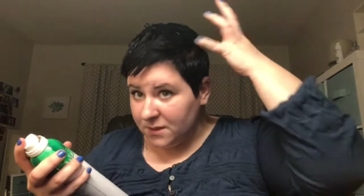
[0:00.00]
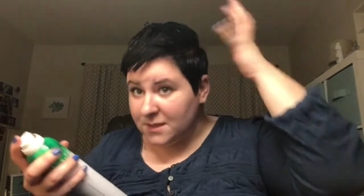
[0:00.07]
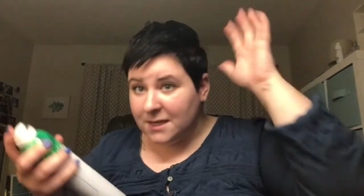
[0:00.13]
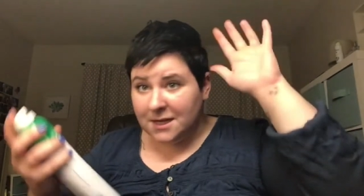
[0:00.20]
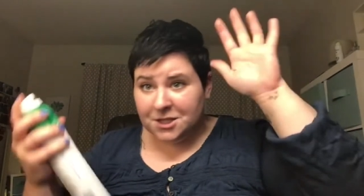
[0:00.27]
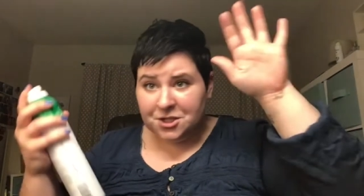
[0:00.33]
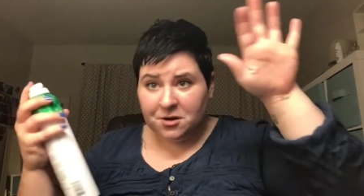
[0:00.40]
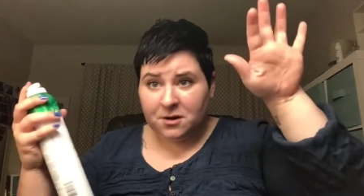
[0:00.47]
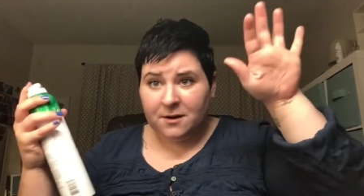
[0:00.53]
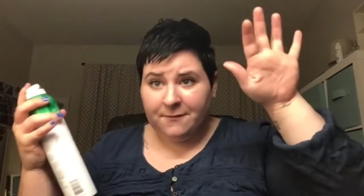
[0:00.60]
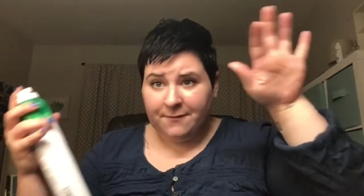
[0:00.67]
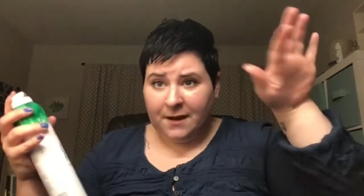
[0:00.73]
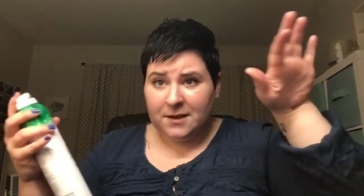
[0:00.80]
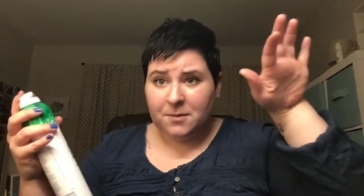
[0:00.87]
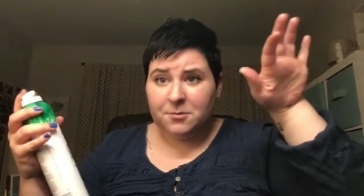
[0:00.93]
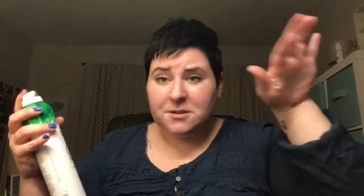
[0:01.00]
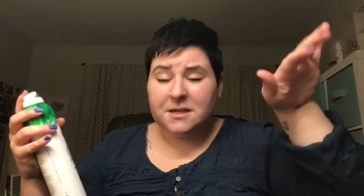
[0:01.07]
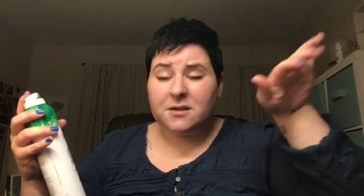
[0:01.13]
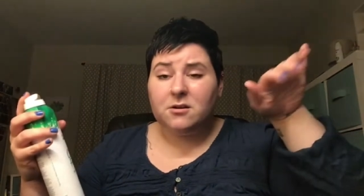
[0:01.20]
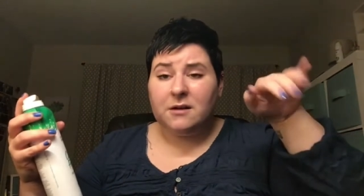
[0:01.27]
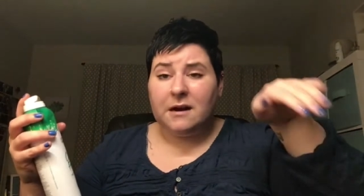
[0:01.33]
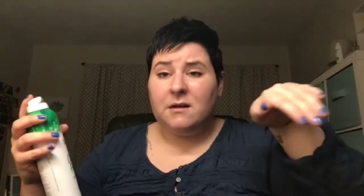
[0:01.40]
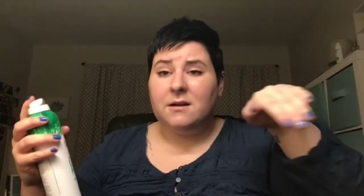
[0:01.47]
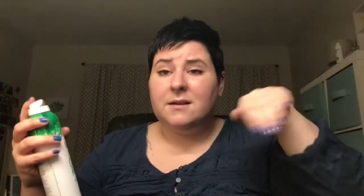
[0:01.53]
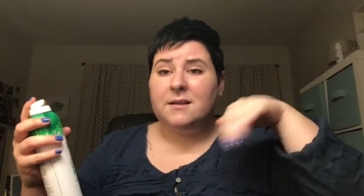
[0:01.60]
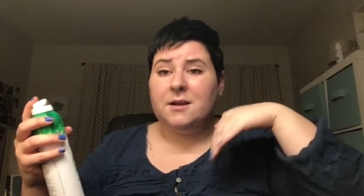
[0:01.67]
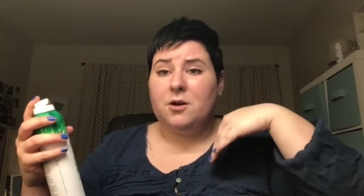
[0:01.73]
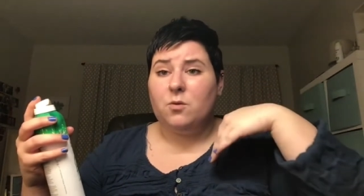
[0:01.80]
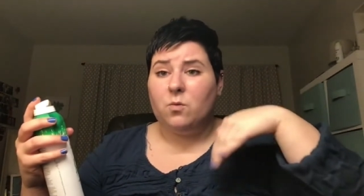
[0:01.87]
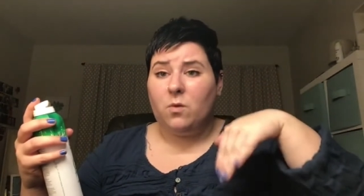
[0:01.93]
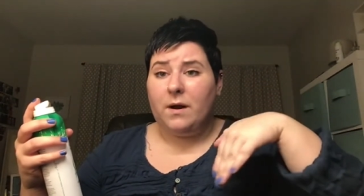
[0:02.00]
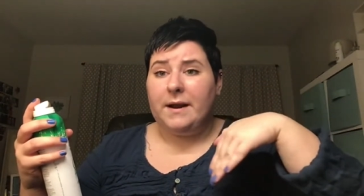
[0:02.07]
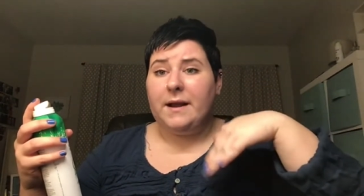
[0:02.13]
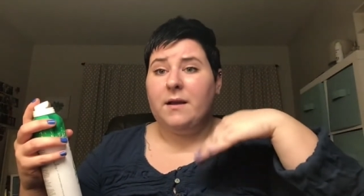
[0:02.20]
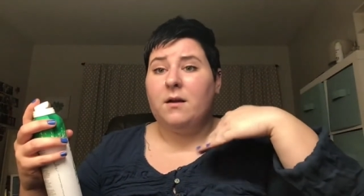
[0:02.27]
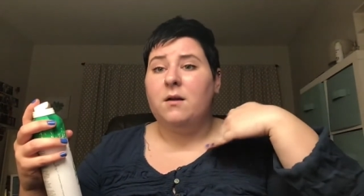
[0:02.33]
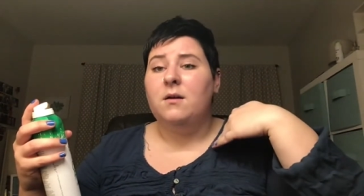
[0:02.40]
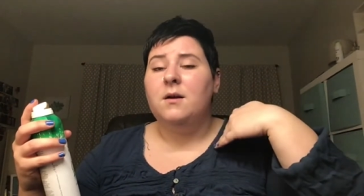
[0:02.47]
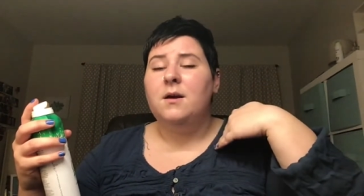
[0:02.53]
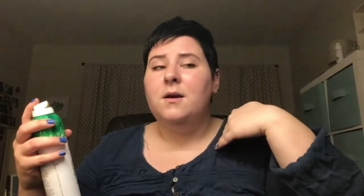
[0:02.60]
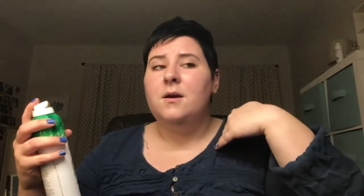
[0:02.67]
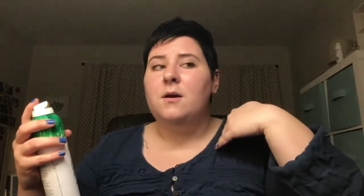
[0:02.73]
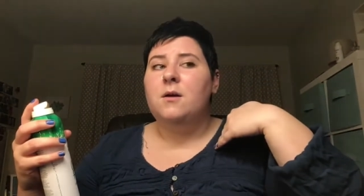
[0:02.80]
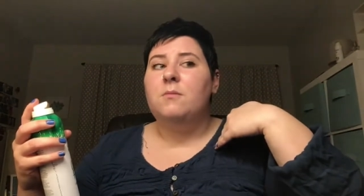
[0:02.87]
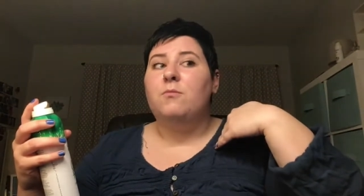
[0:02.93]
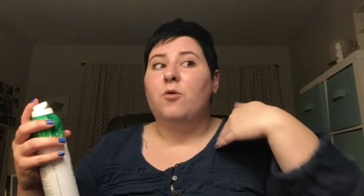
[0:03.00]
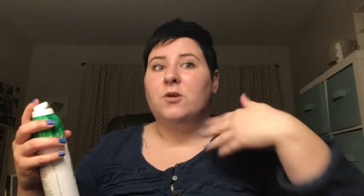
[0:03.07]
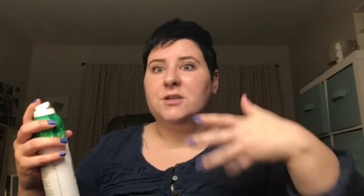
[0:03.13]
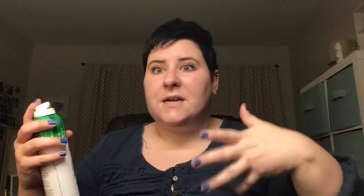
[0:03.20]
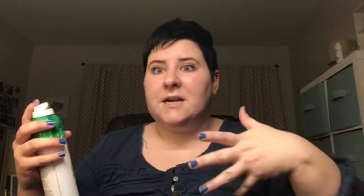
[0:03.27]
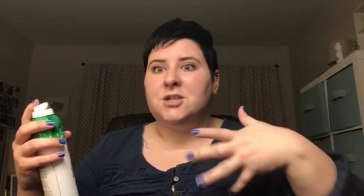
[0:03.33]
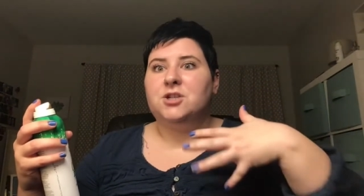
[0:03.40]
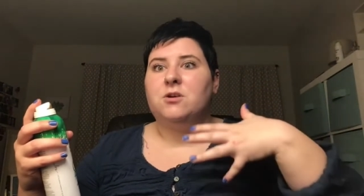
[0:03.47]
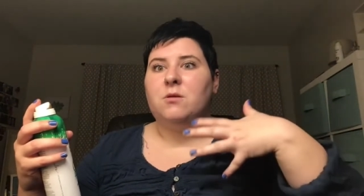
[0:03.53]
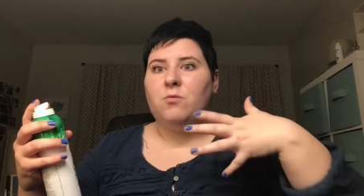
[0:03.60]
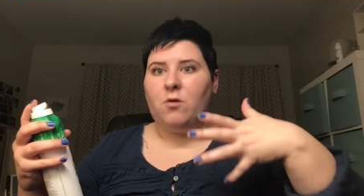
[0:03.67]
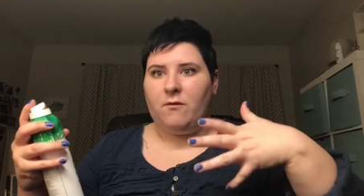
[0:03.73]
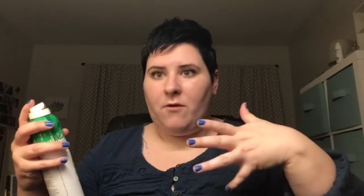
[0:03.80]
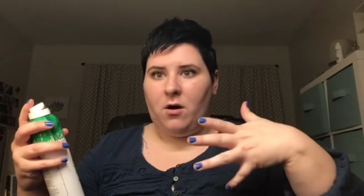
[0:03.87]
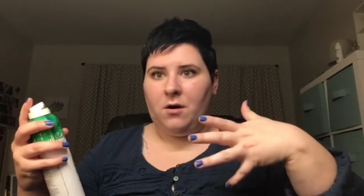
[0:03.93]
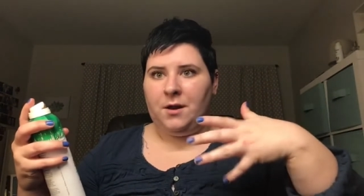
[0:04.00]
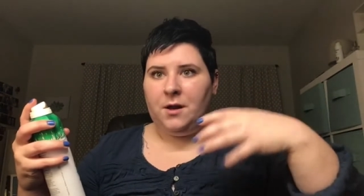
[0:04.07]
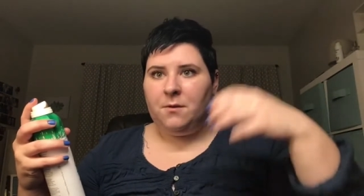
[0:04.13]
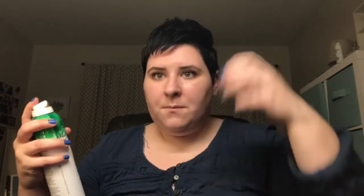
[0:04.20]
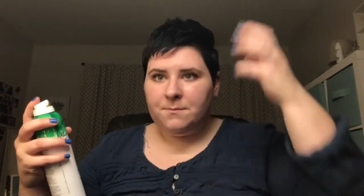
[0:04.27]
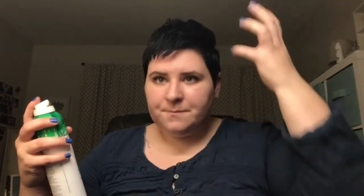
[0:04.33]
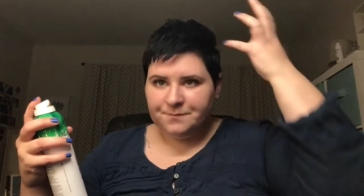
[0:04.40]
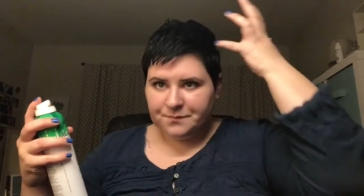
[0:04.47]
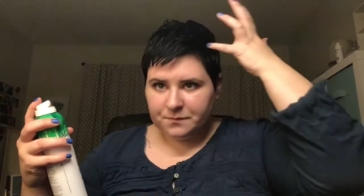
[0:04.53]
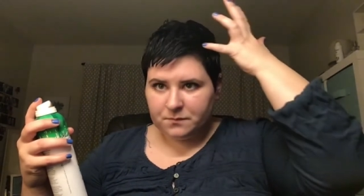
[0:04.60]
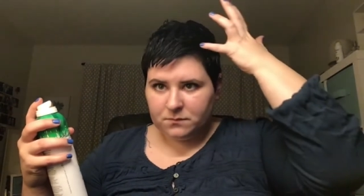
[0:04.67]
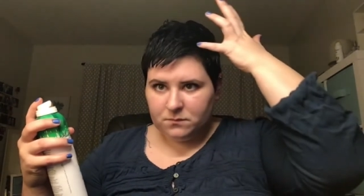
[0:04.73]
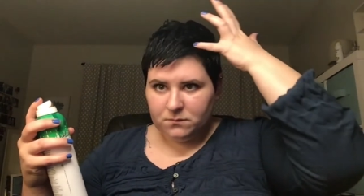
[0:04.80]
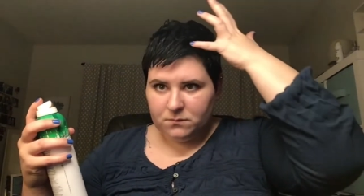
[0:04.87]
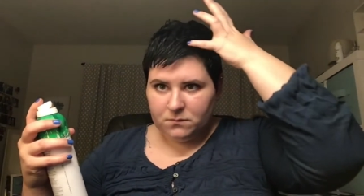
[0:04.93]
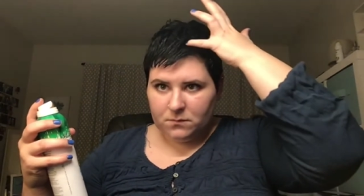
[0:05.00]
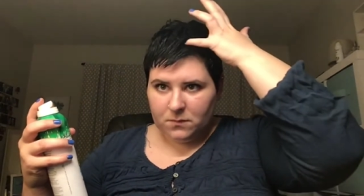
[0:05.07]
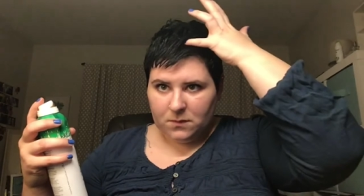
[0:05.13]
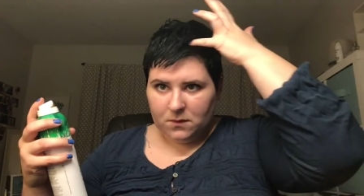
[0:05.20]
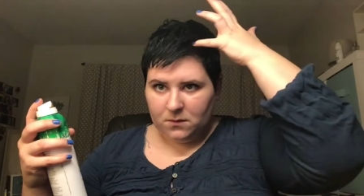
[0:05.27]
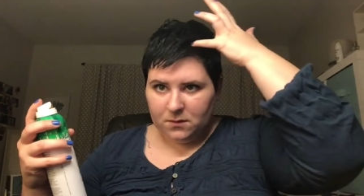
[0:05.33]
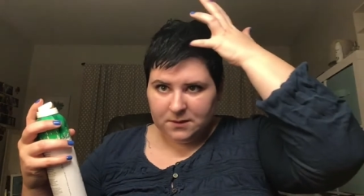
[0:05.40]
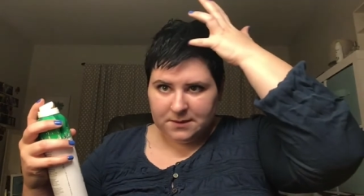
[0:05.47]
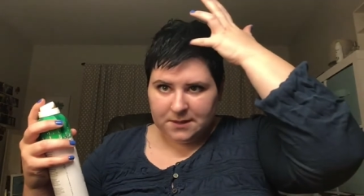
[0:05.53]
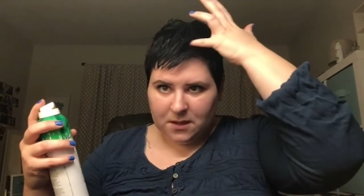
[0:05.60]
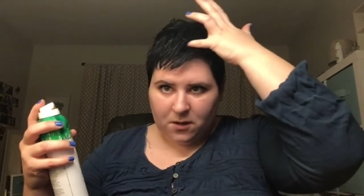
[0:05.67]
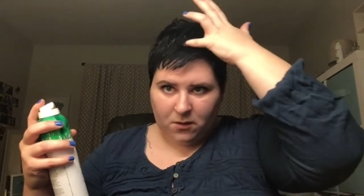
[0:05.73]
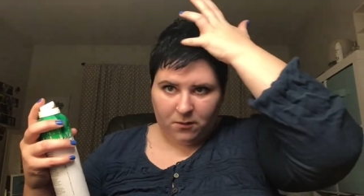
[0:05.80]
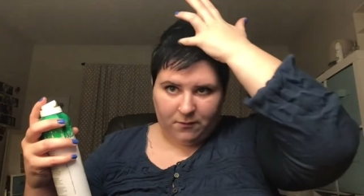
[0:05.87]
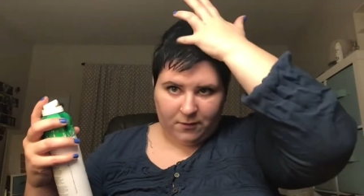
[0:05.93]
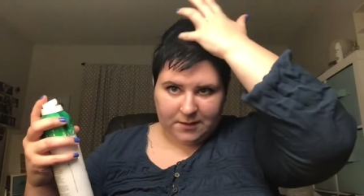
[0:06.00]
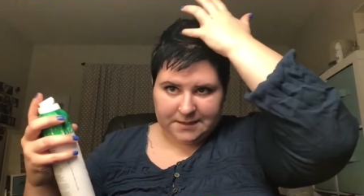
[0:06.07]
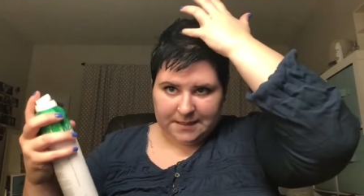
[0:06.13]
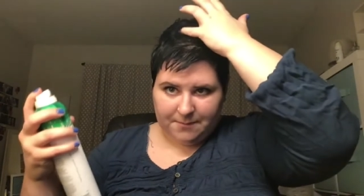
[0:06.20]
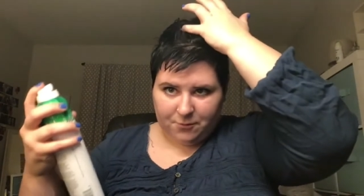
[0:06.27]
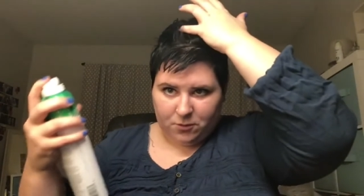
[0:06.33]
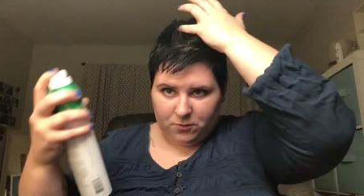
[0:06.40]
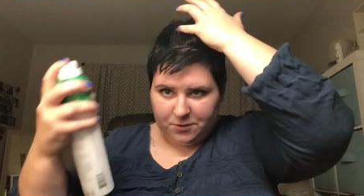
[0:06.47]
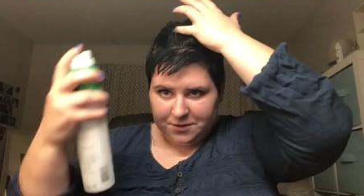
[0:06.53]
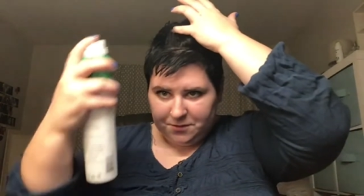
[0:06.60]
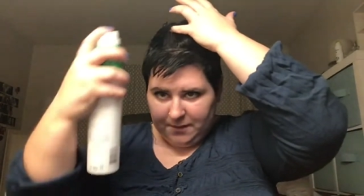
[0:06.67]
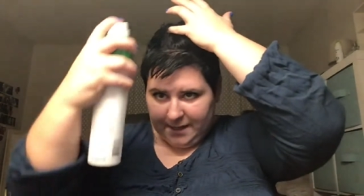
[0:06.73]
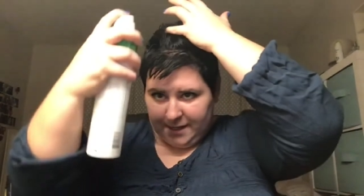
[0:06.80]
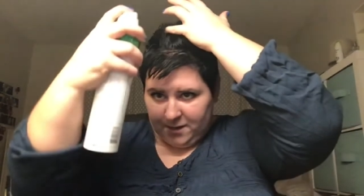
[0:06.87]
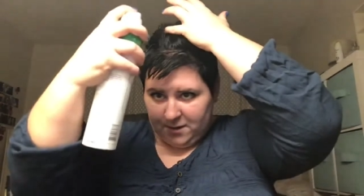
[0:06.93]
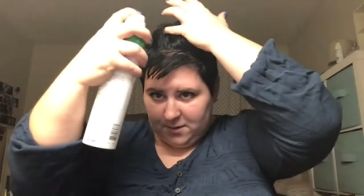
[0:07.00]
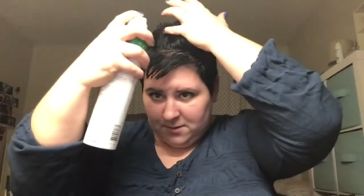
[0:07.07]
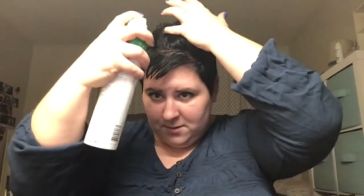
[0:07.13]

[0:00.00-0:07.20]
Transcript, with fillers: is you're going to find the particular area that you're wanting more texture and more volume. So for example, we'll do right here.